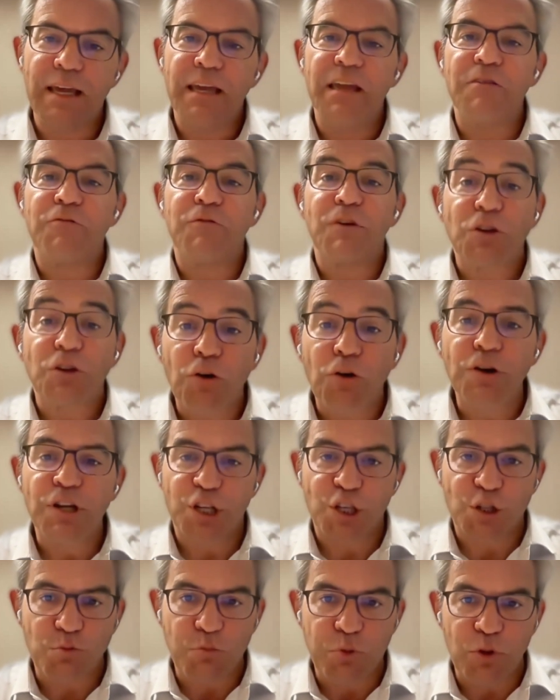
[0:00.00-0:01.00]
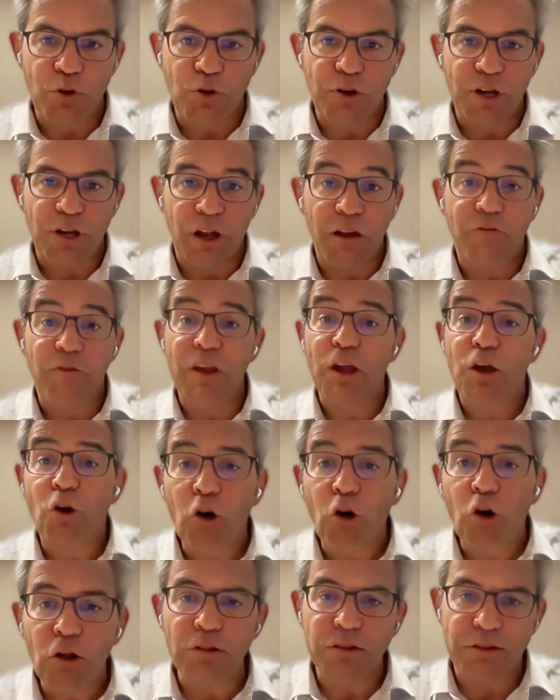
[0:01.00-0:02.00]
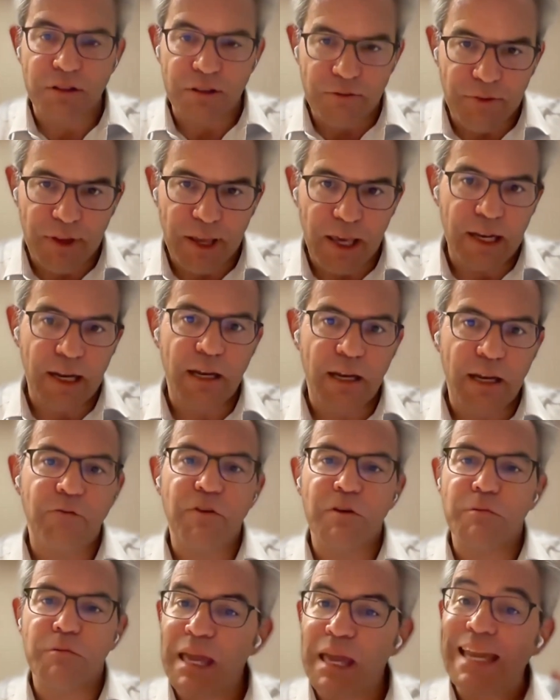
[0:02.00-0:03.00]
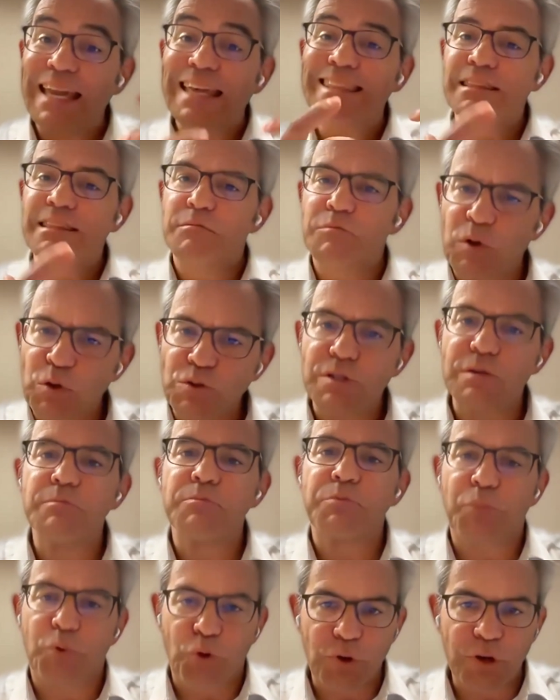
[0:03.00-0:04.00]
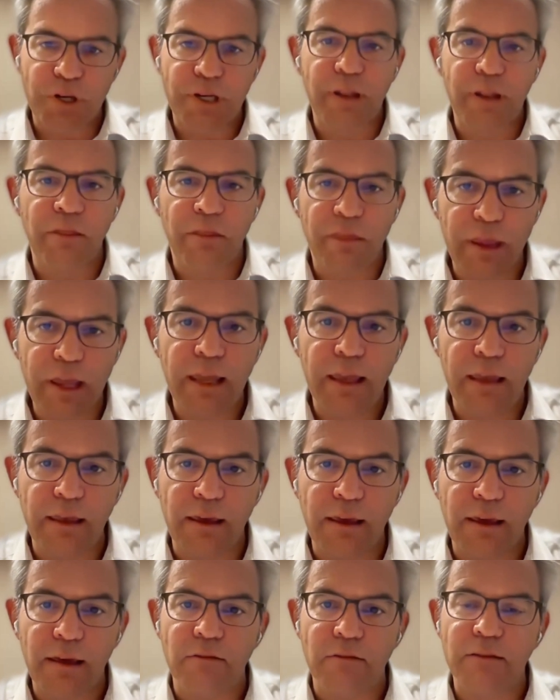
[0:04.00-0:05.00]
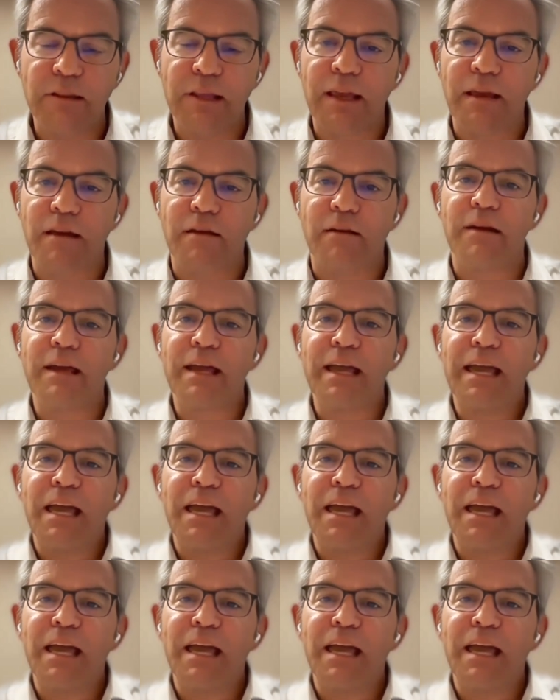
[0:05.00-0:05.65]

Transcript: If we don't exploit it, if we cultivate it, if we make it the most important thing in healthcare,